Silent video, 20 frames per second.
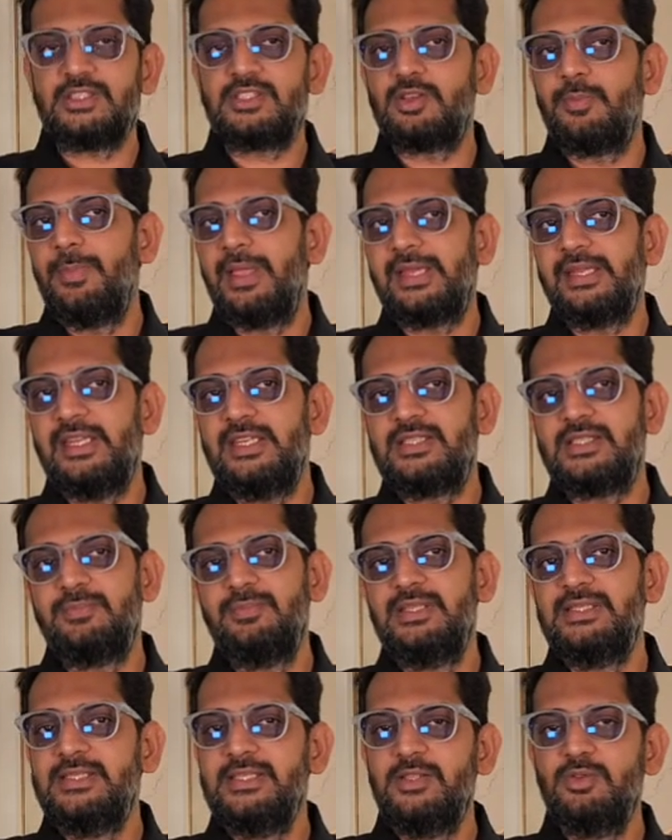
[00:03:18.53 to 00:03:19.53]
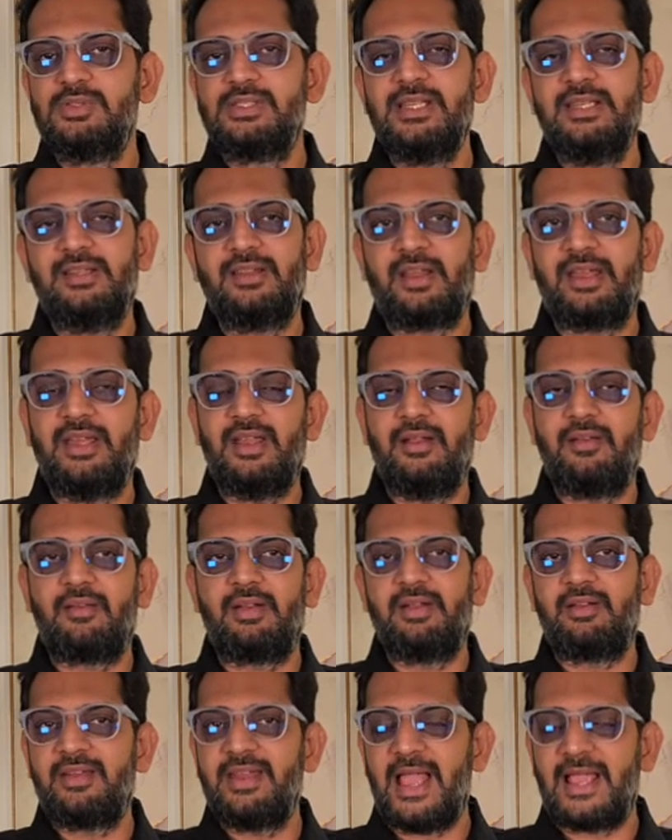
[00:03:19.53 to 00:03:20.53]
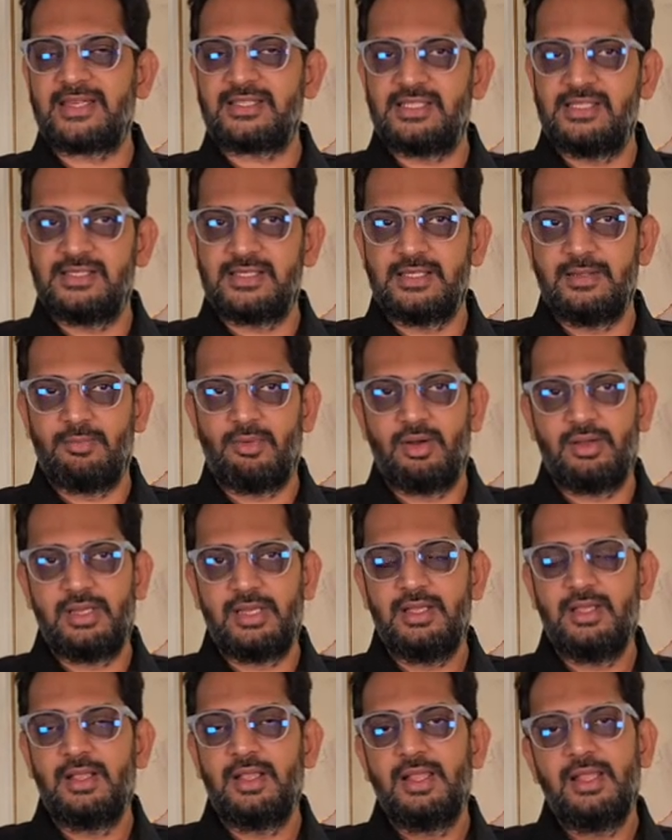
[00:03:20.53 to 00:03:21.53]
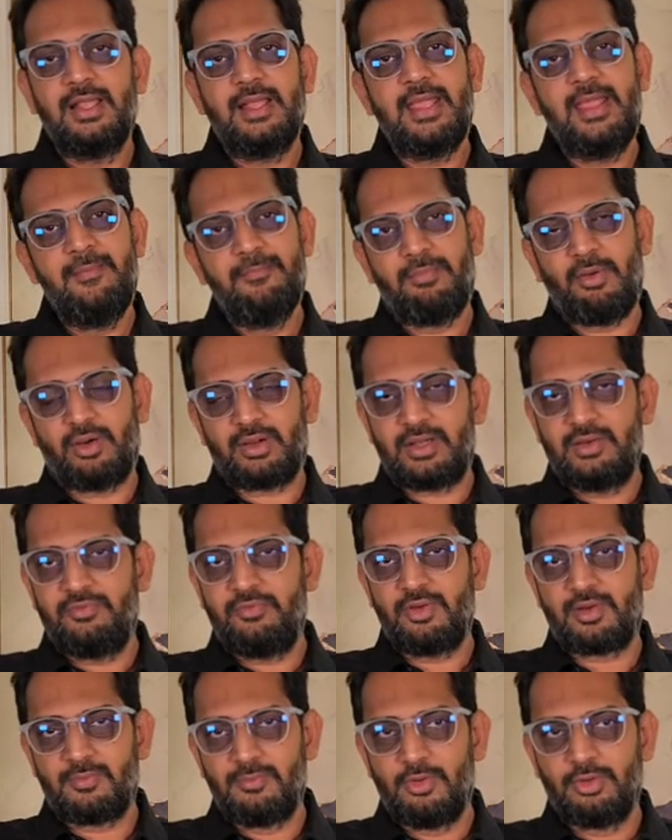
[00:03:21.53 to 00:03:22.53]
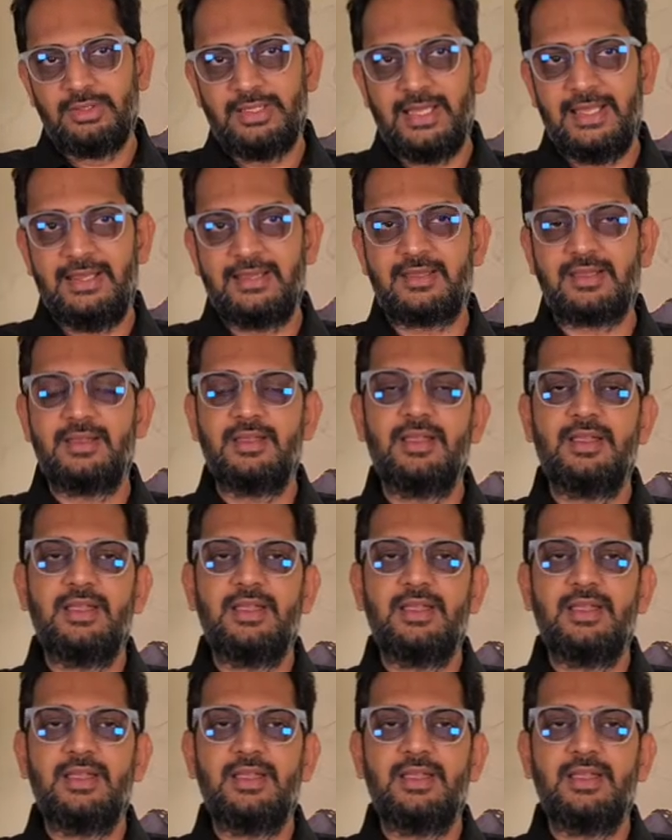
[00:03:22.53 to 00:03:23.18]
So magnesium is used in 300 reactions in the body, important for bone health.